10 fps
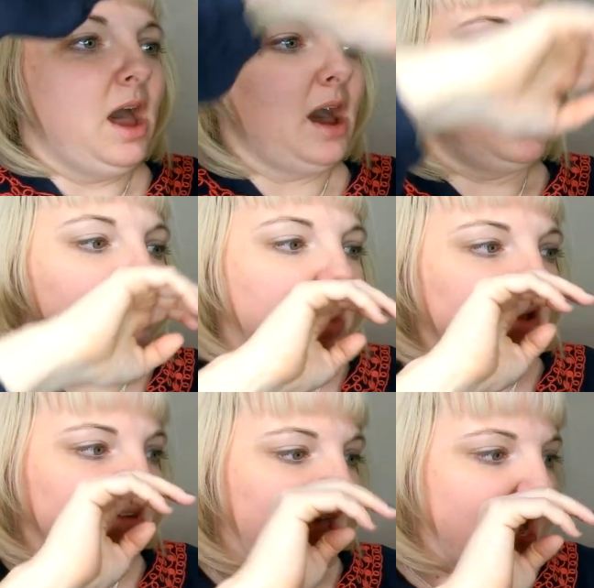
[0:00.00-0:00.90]
I'll
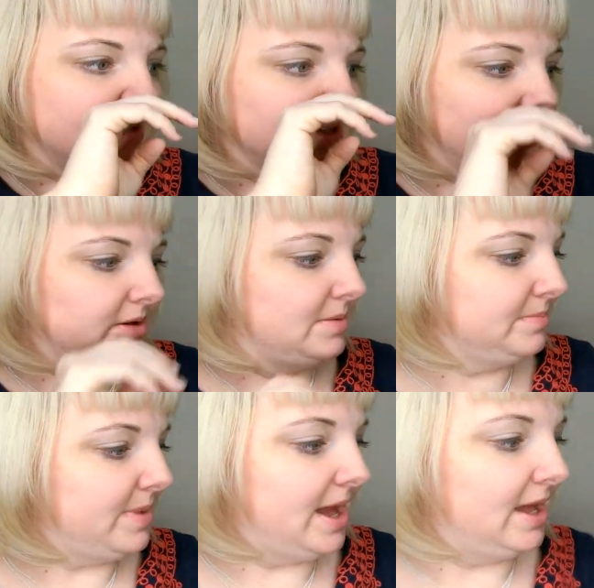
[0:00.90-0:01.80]
have to ask her.
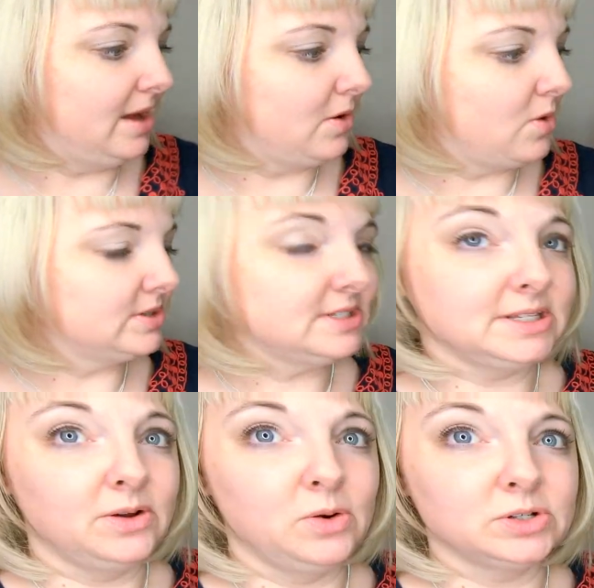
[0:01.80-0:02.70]
But, of course, it's
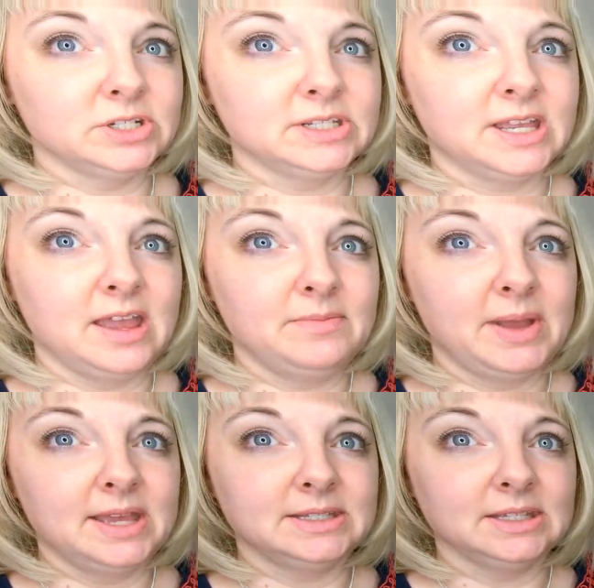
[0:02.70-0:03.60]
in gorgeous Kia
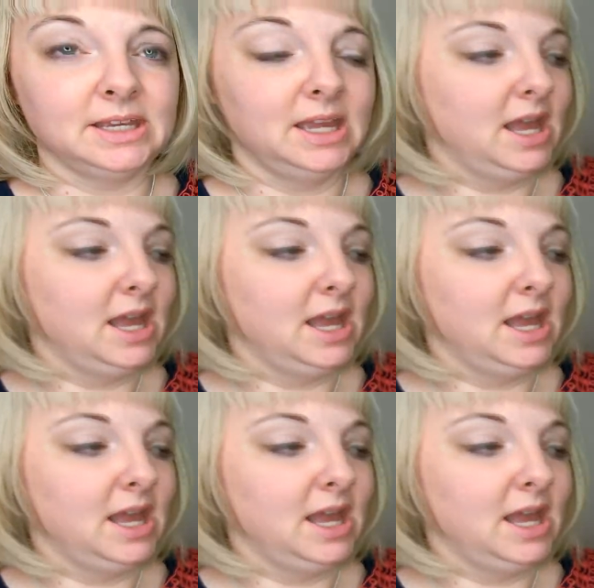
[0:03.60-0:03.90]
Paisley.